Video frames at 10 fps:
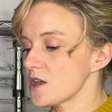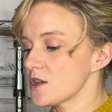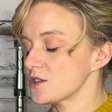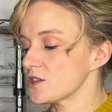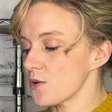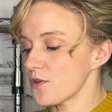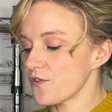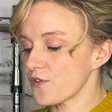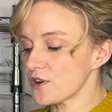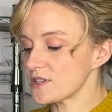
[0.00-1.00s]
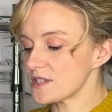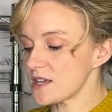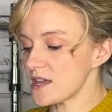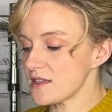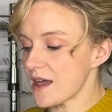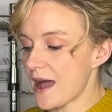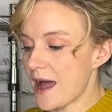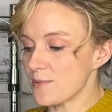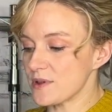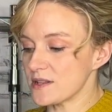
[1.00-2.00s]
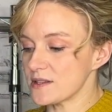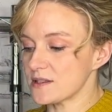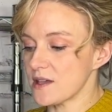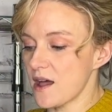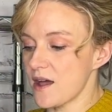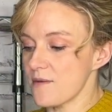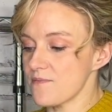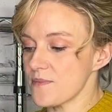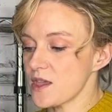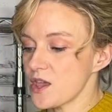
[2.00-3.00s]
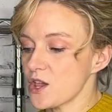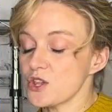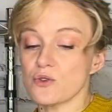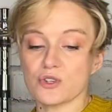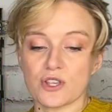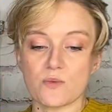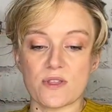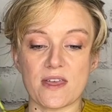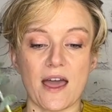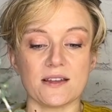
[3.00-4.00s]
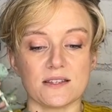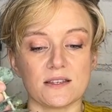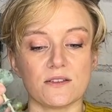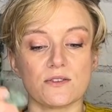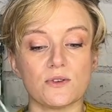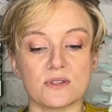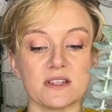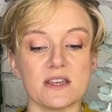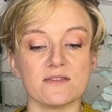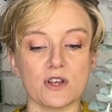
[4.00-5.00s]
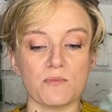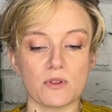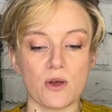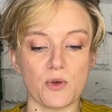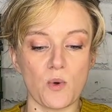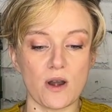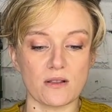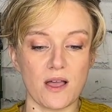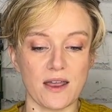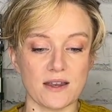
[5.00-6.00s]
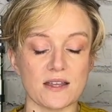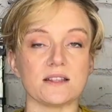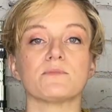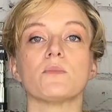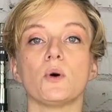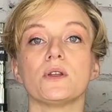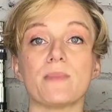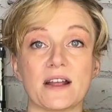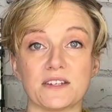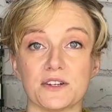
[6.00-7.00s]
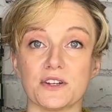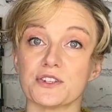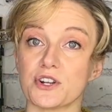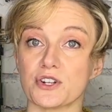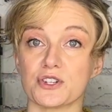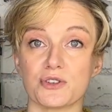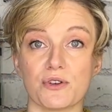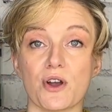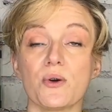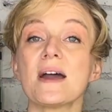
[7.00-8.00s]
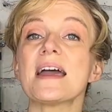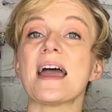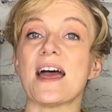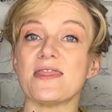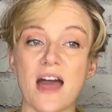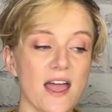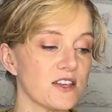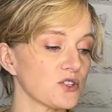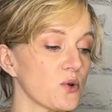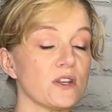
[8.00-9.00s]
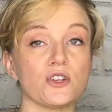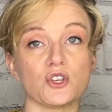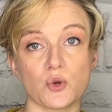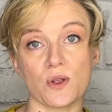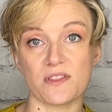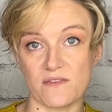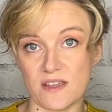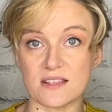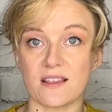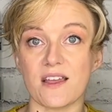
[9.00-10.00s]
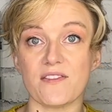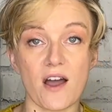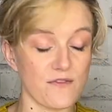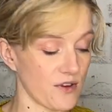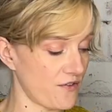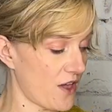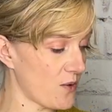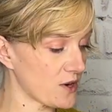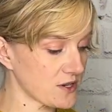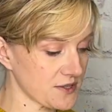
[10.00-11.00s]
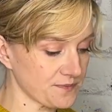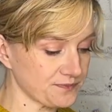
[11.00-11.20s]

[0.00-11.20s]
So the first thing that happens usually when those leaves are below the water line is mold and bacteria starts to grow, and that is going to shorten the vase life of your flowers.